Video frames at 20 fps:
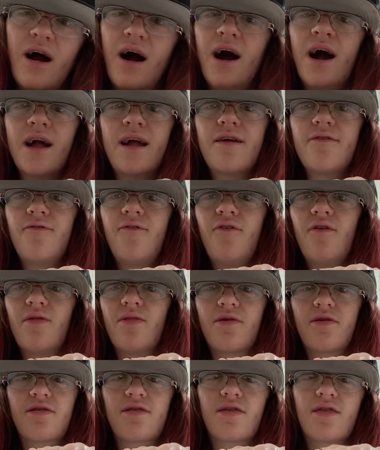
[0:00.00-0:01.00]
I could
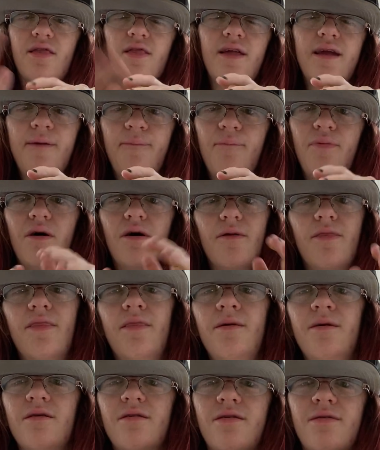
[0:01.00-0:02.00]
fall asleep on
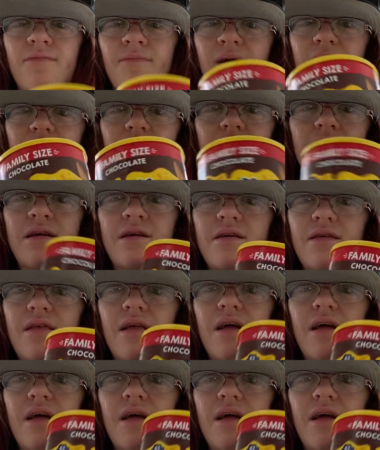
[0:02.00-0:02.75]
this, man, because